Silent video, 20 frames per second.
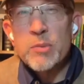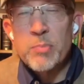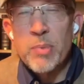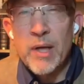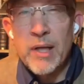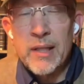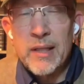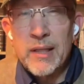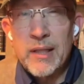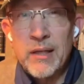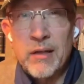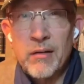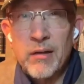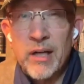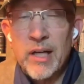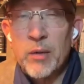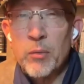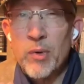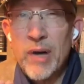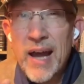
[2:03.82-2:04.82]
button there,
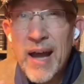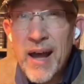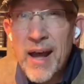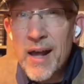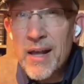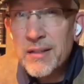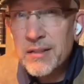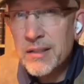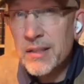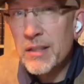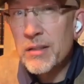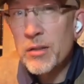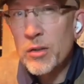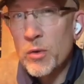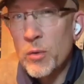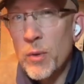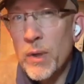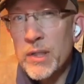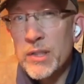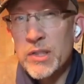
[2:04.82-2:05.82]
and we're asking the
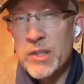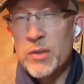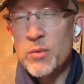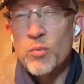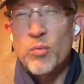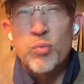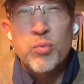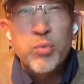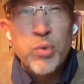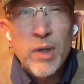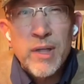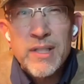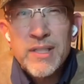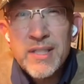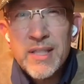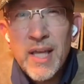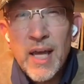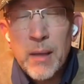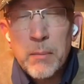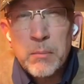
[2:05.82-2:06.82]
question, what does
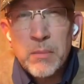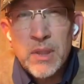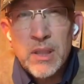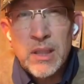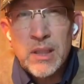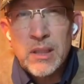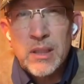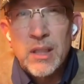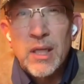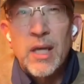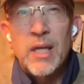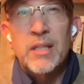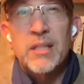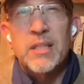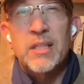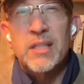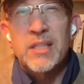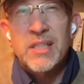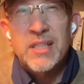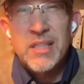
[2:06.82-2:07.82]
that mean
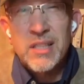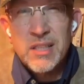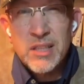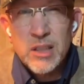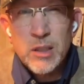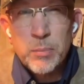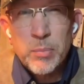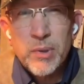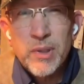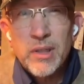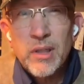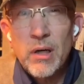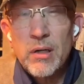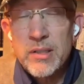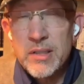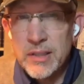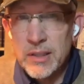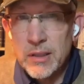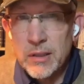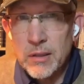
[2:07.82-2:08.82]
to discipline
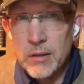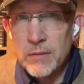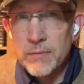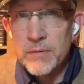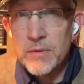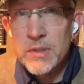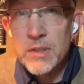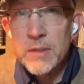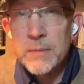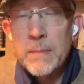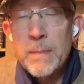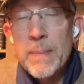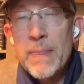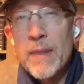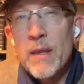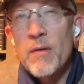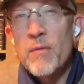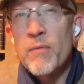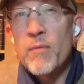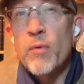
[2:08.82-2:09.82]
ourselves
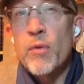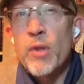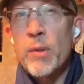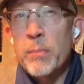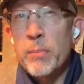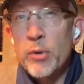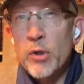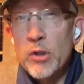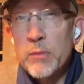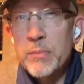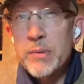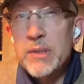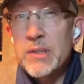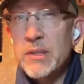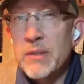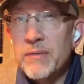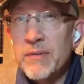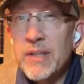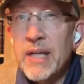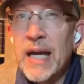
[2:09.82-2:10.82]
for the purpose
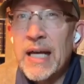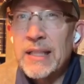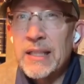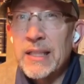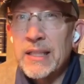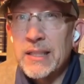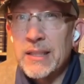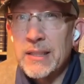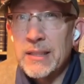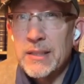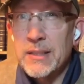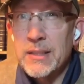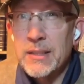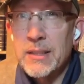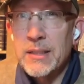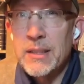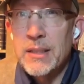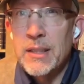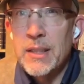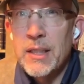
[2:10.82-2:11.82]
of
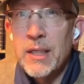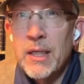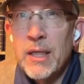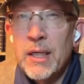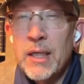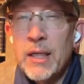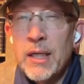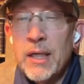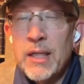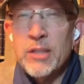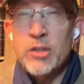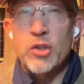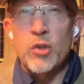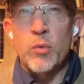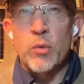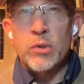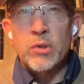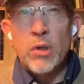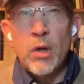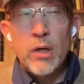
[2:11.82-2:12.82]
godliness? And so
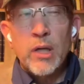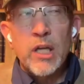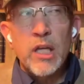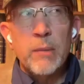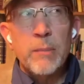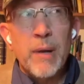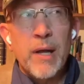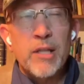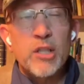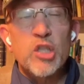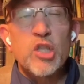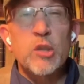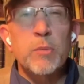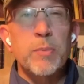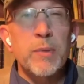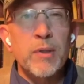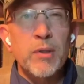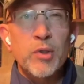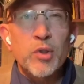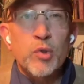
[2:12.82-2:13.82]
we're talking about
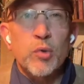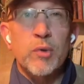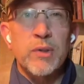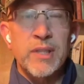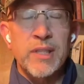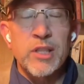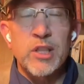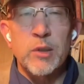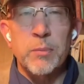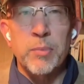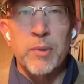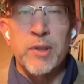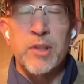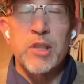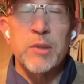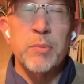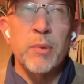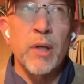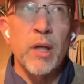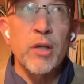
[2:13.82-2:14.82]
spiritual
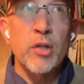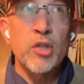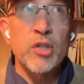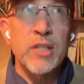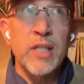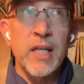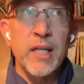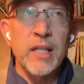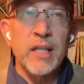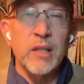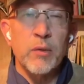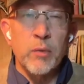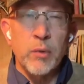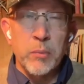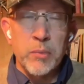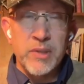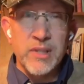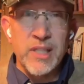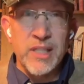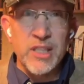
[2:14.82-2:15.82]
disciplines, but understanding that when
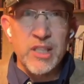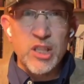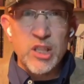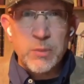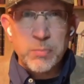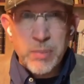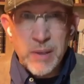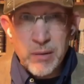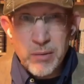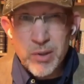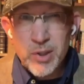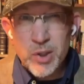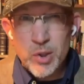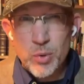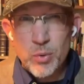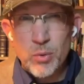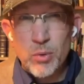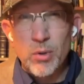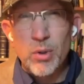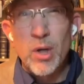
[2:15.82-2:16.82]
we say
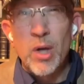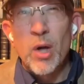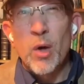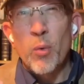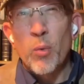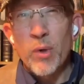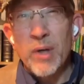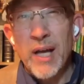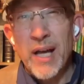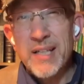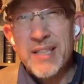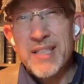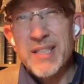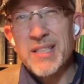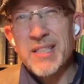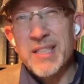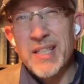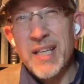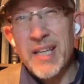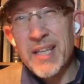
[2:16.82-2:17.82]
spiritual, we're not
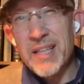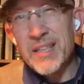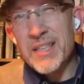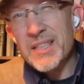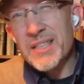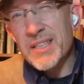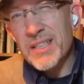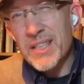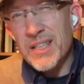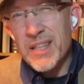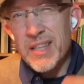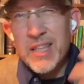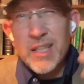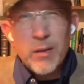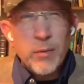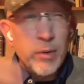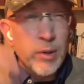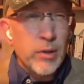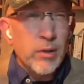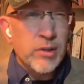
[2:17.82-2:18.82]
just saying this
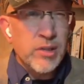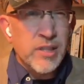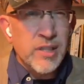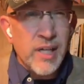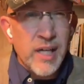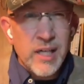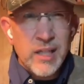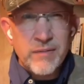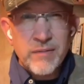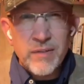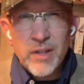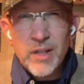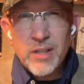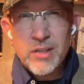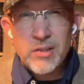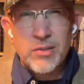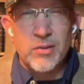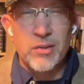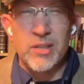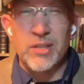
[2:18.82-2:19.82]
ethereal side of
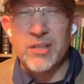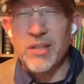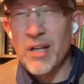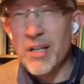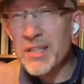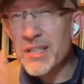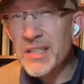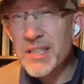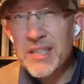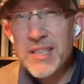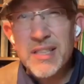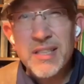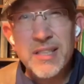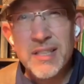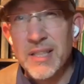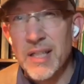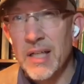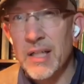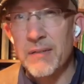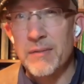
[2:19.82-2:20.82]
us or this unseen
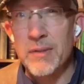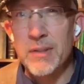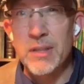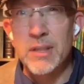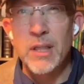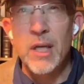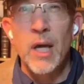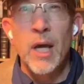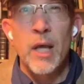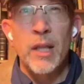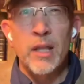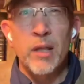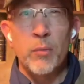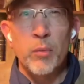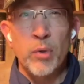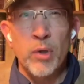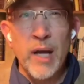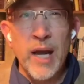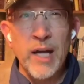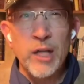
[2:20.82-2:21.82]
side of us, that
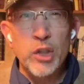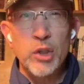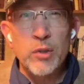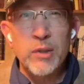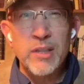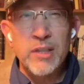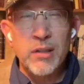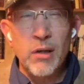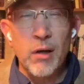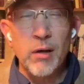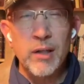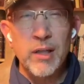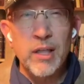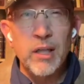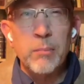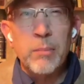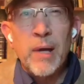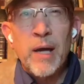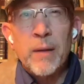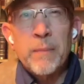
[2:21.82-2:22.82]
we're actually talking
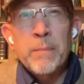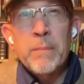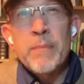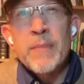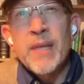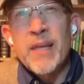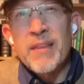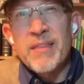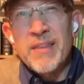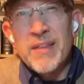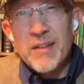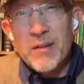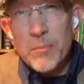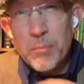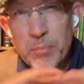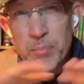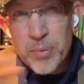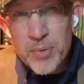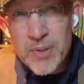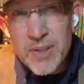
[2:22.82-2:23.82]
about the
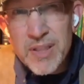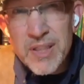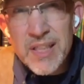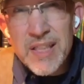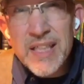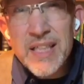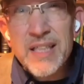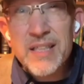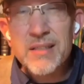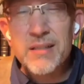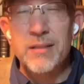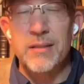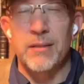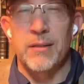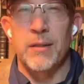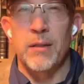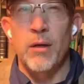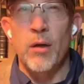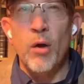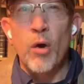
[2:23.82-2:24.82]
complete
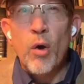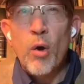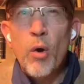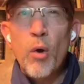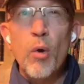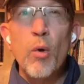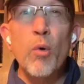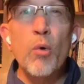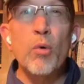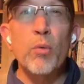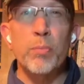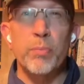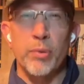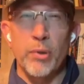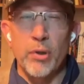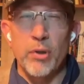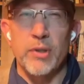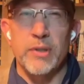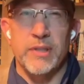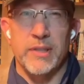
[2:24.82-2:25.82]
whole
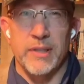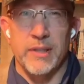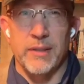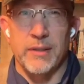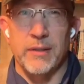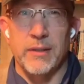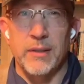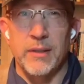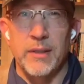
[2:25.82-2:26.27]
person.